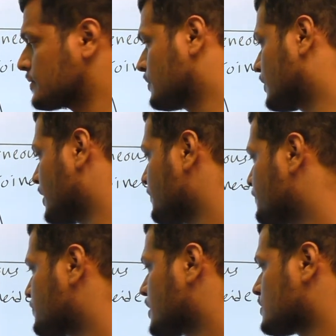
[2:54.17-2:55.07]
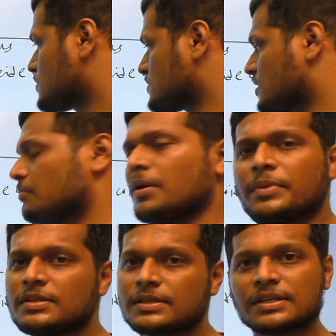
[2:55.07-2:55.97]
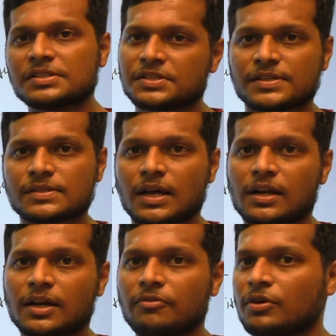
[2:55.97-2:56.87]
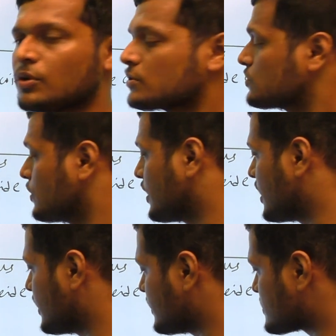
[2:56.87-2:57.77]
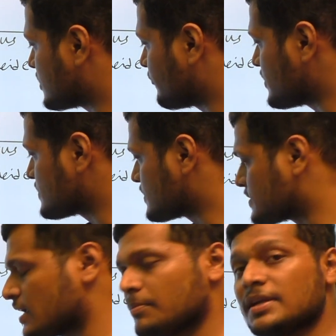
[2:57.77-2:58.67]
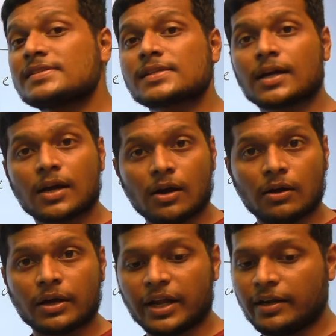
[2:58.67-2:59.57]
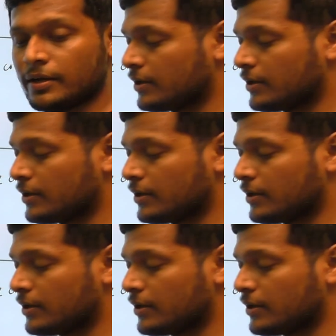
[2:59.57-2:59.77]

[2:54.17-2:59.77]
Okay, so sigma means it is stress, already we know. So regarding the suffix, C means concrete,